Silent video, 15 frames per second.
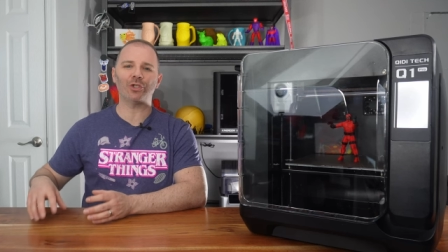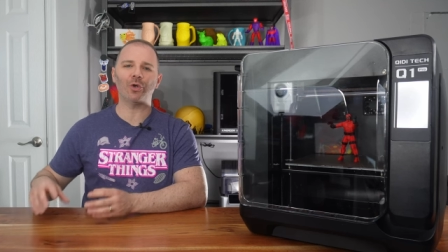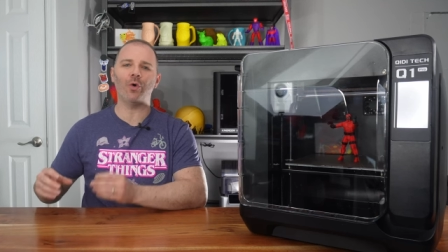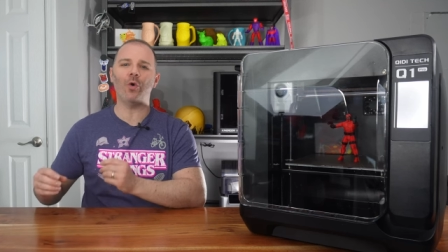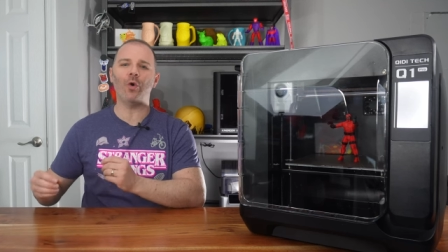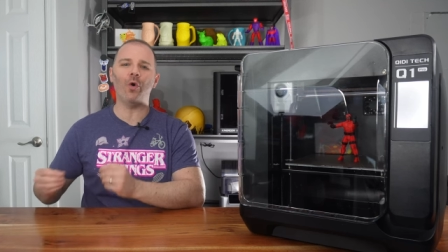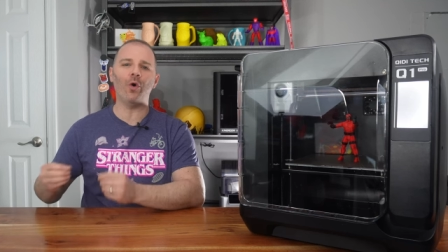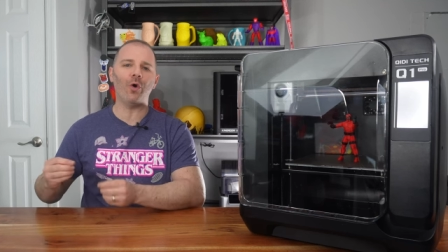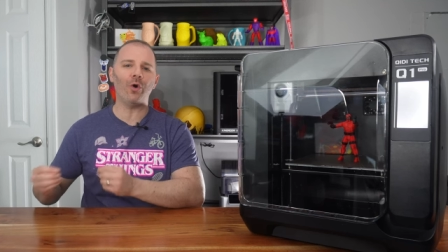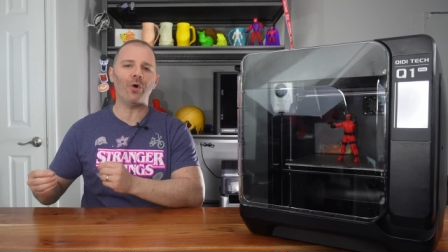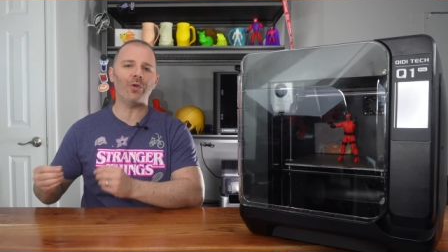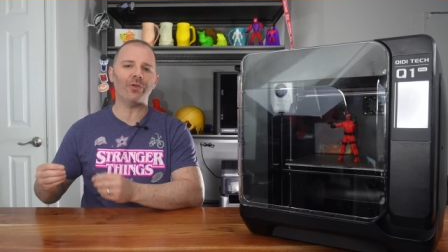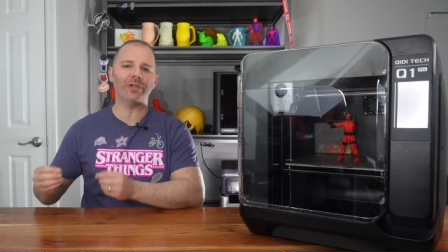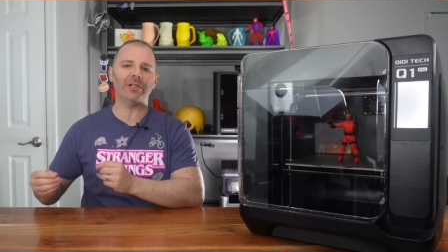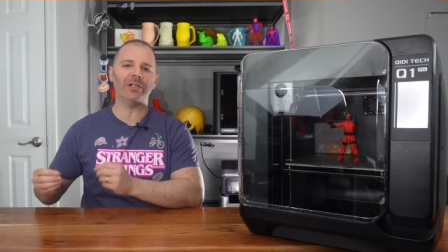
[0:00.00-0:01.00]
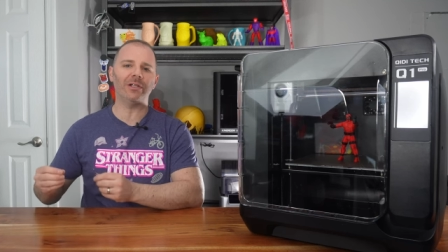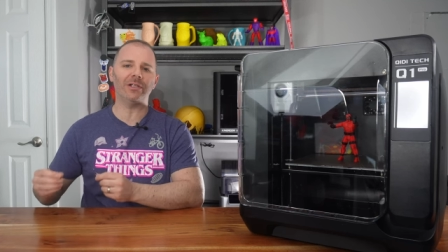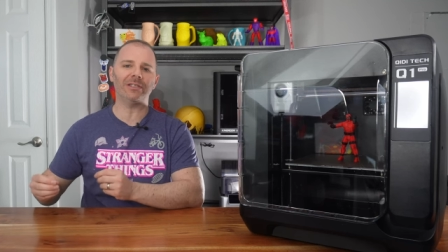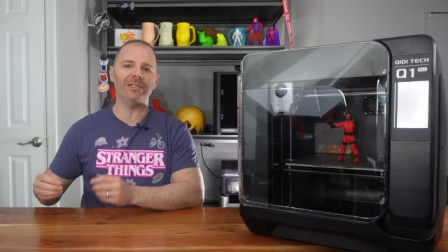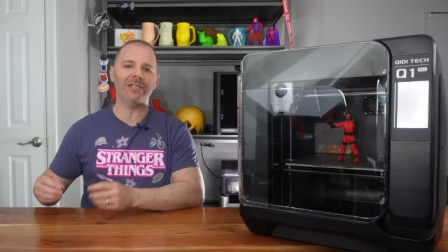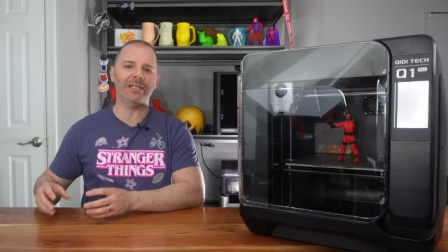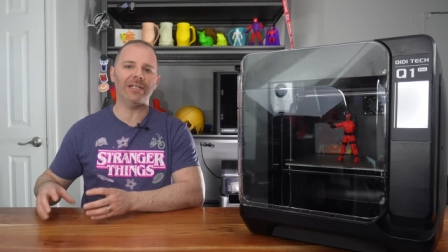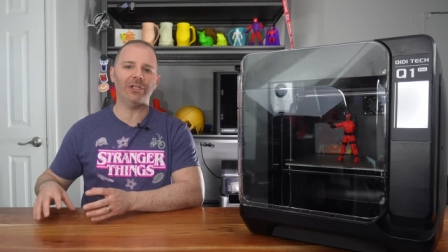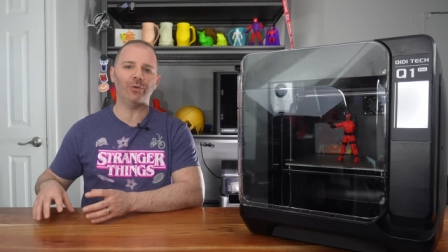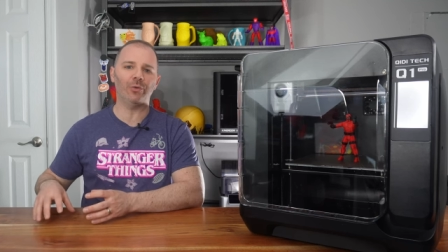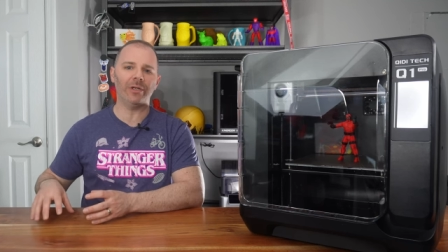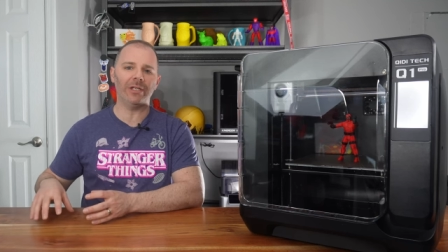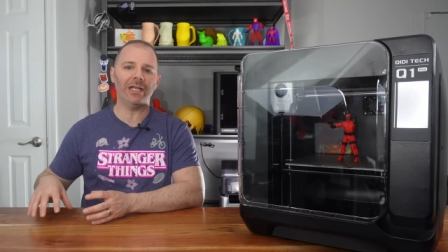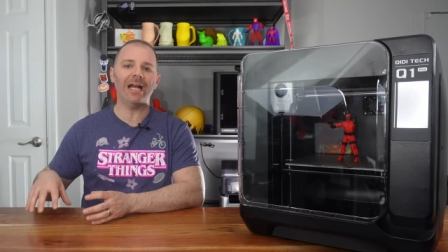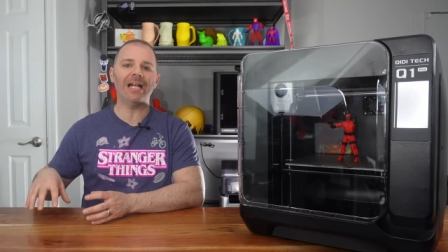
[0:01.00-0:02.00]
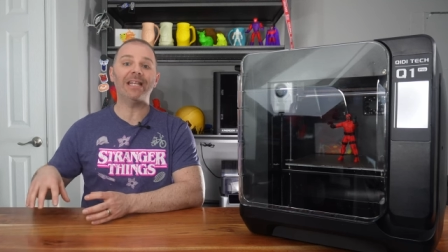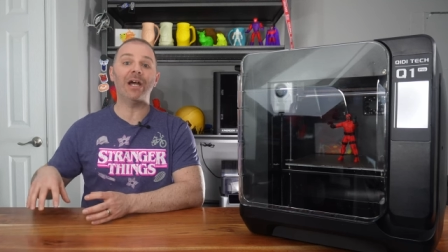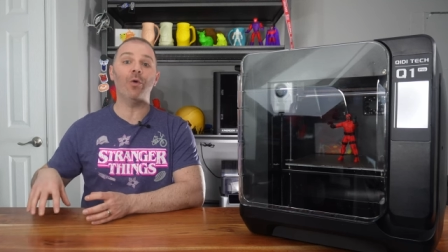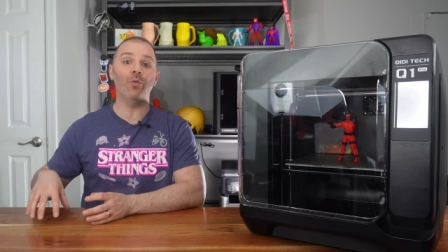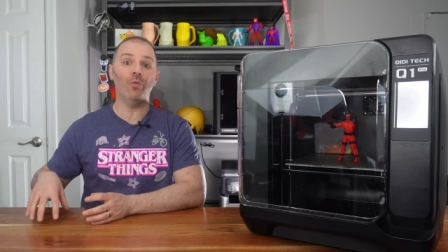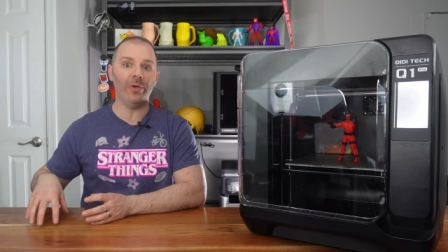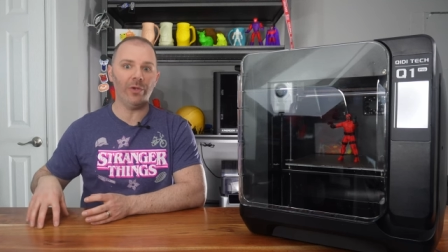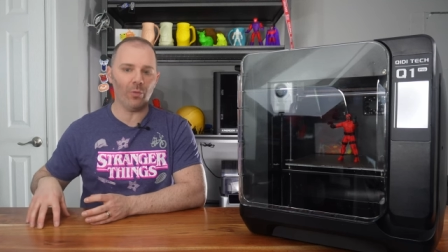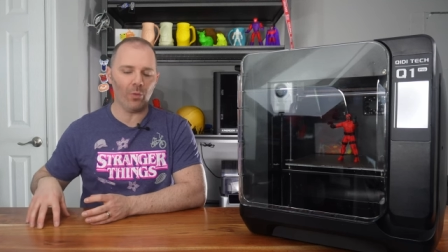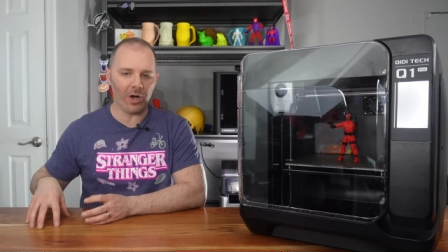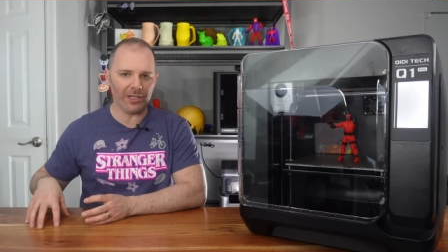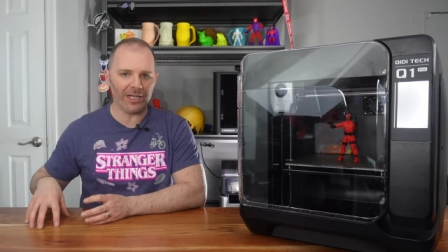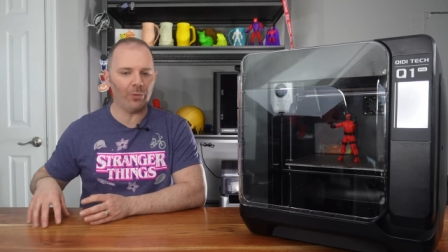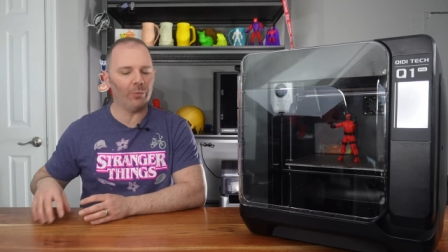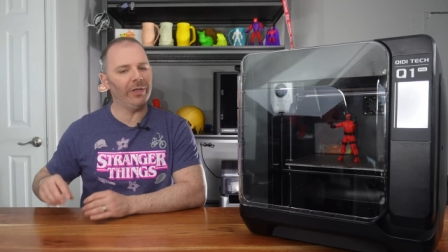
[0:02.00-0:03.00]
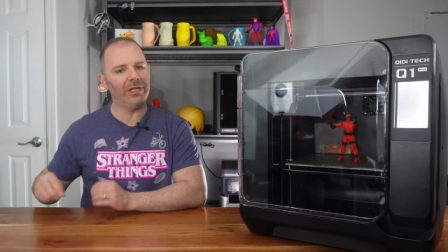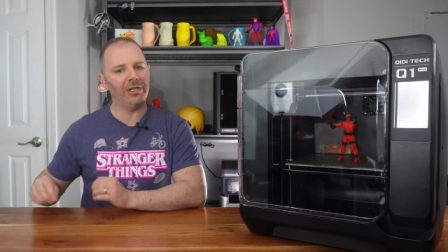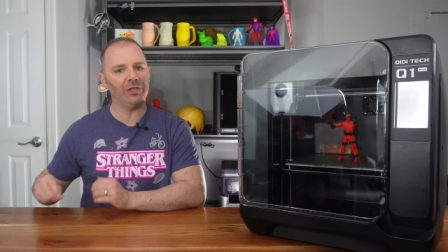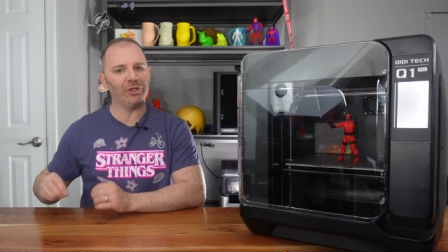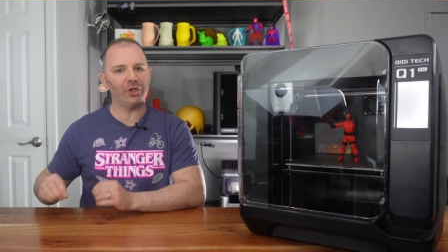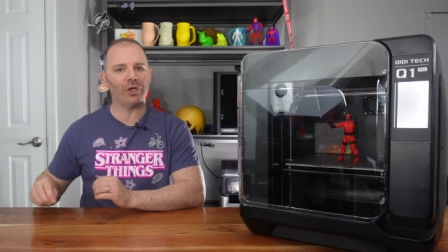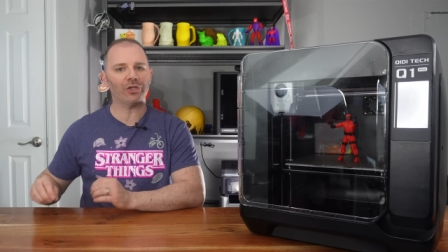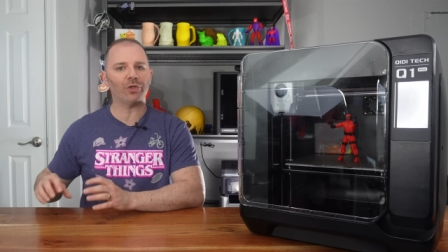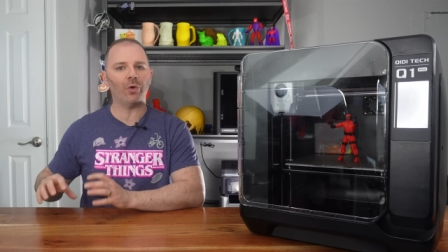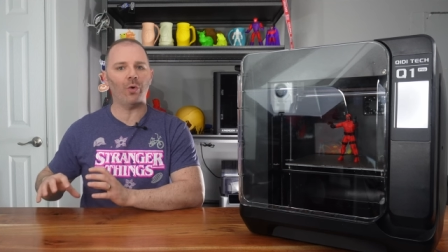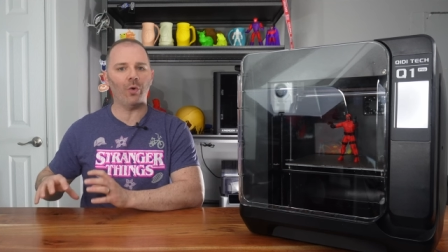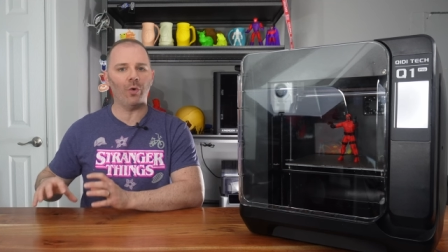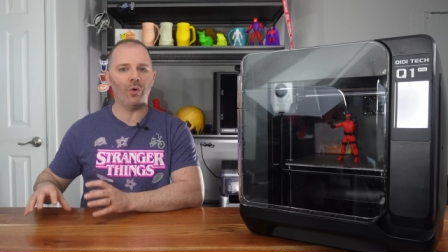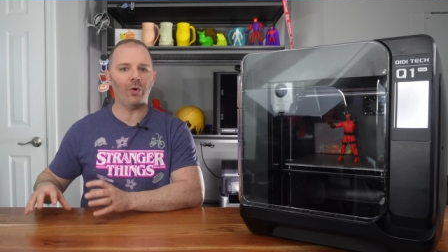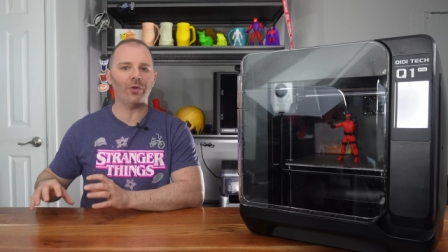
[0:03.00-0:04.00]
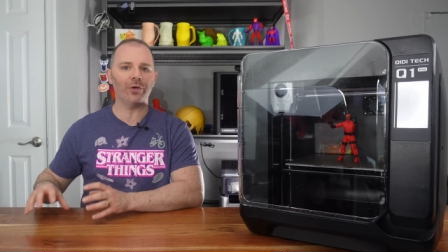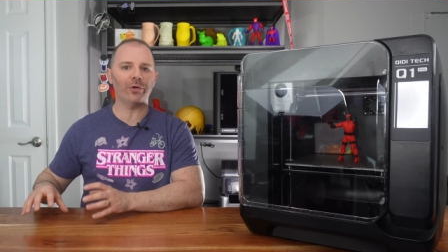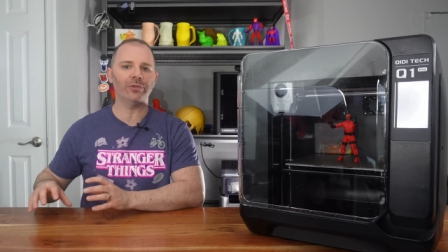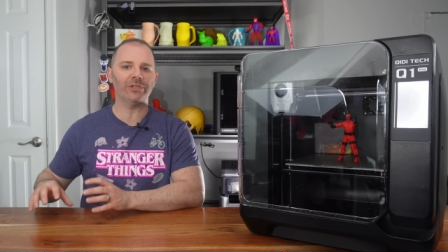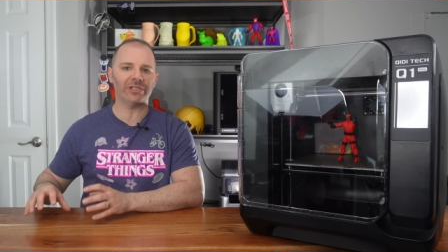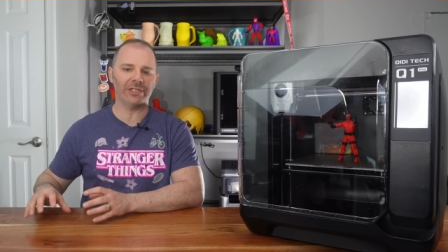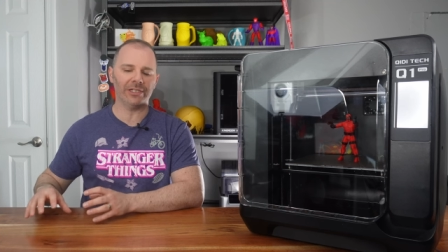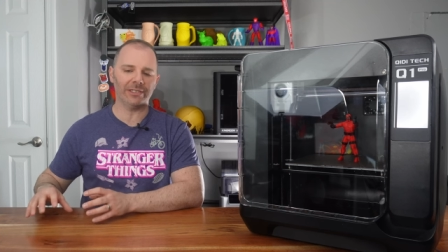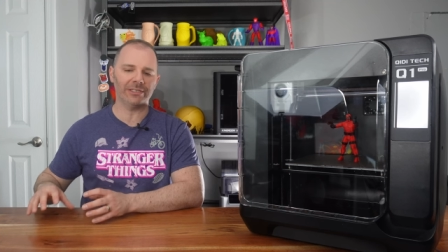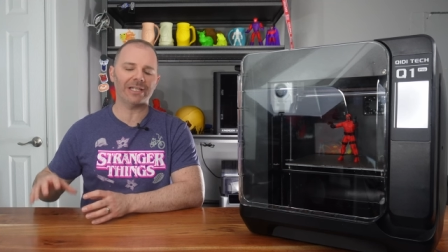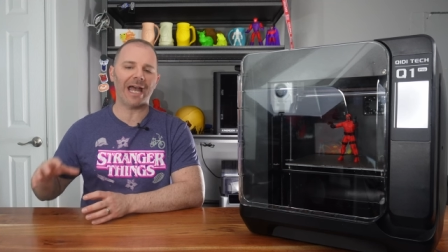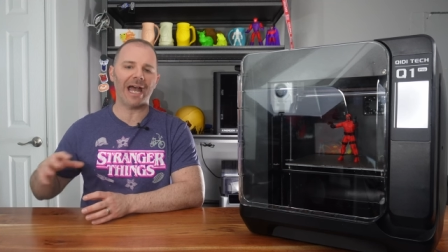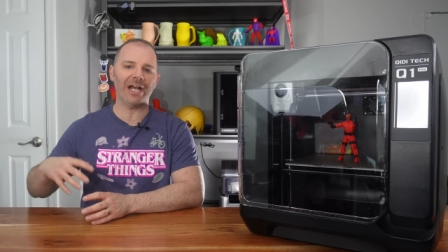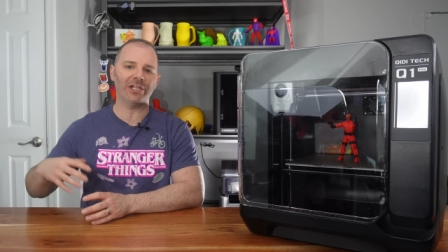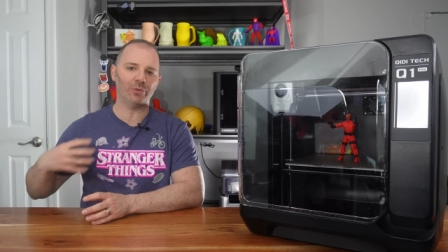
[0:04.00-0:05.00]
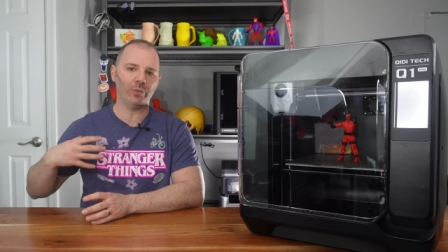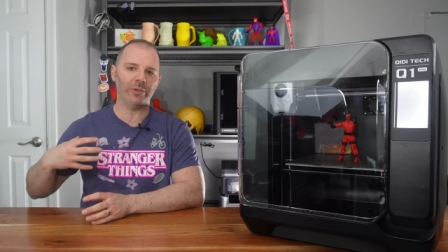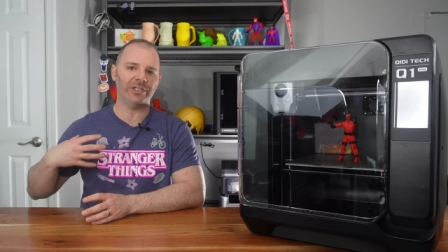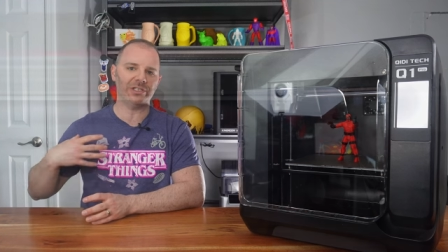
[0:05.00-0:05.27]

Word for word: to all the little nitty gritty that we want, and we can adjust all those things as we